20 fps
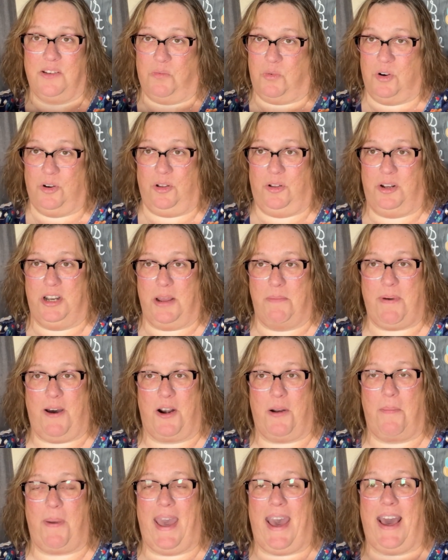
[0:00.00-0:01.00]
world about
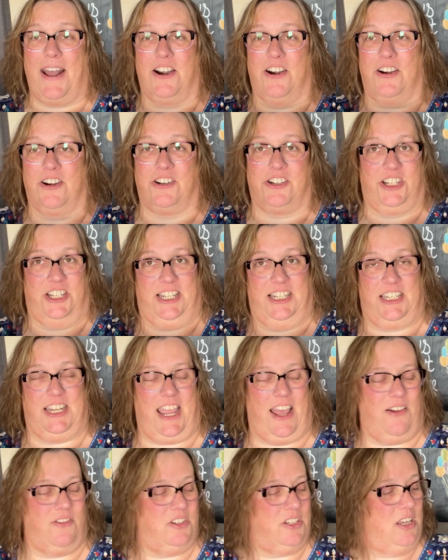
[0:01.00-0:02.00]
a pattern or stitch
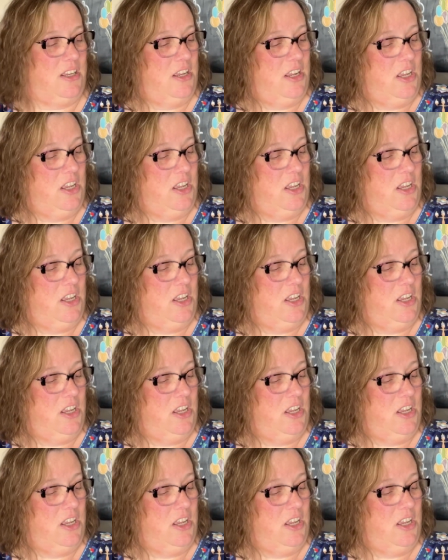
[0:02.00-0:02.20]
count.